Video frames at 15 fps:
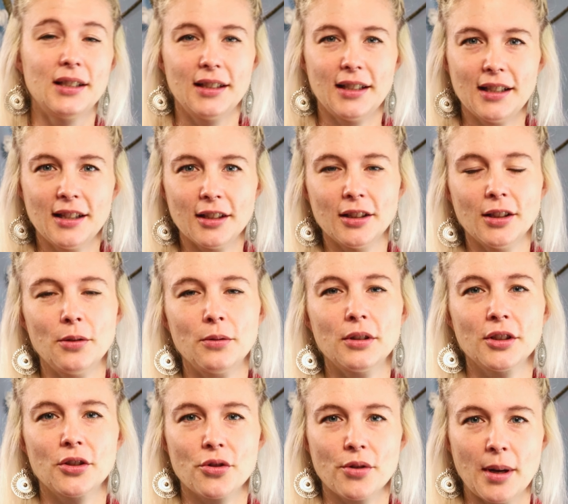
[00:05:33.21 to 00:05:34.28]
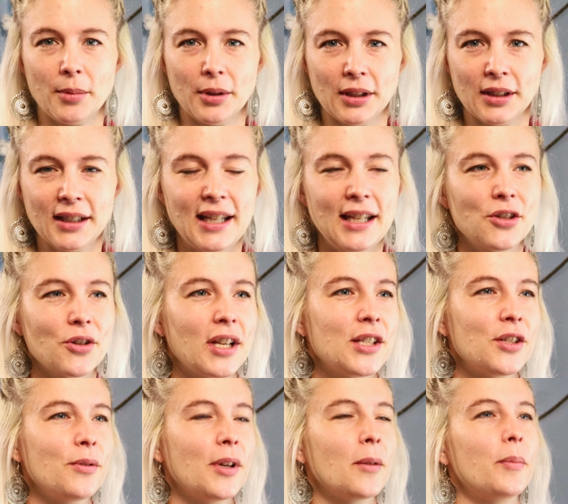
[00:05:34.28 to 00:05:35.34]
in the local trouble. He tries
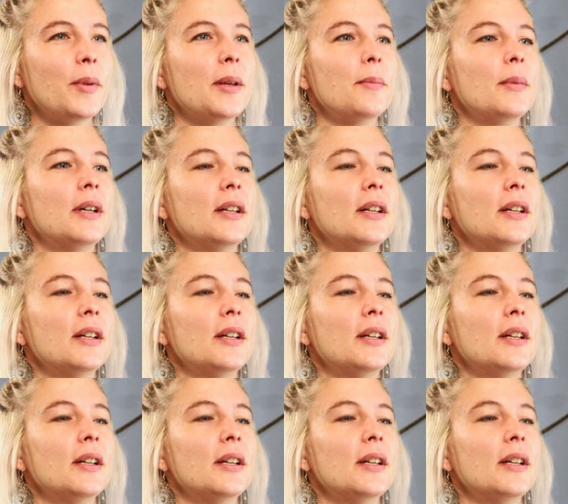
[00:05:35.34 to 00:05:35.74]
to help them